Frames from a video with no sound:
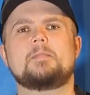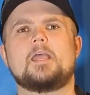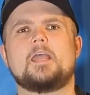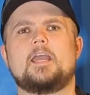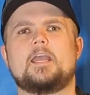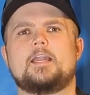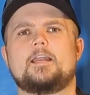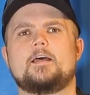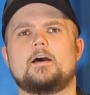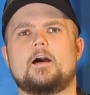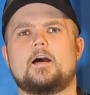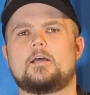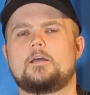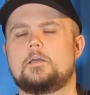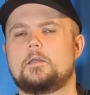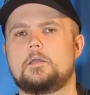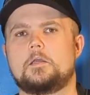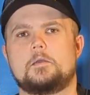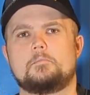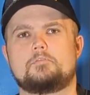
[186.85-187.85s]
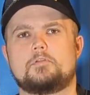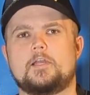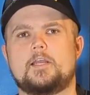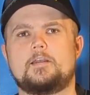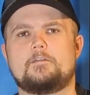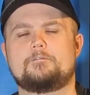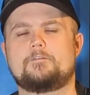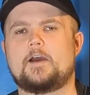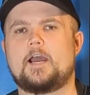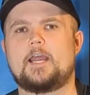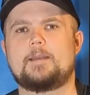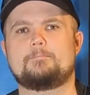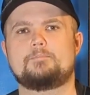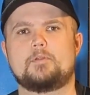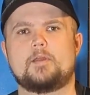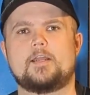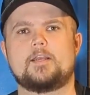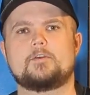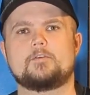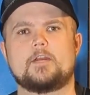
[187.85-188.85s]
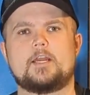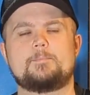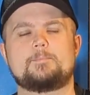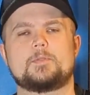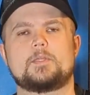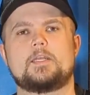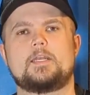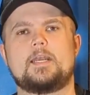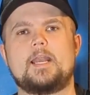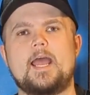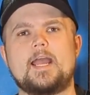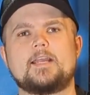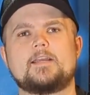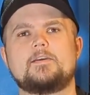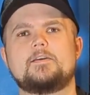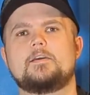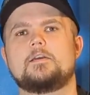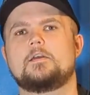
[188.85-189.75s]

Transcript: And played fine, played great, but the neck,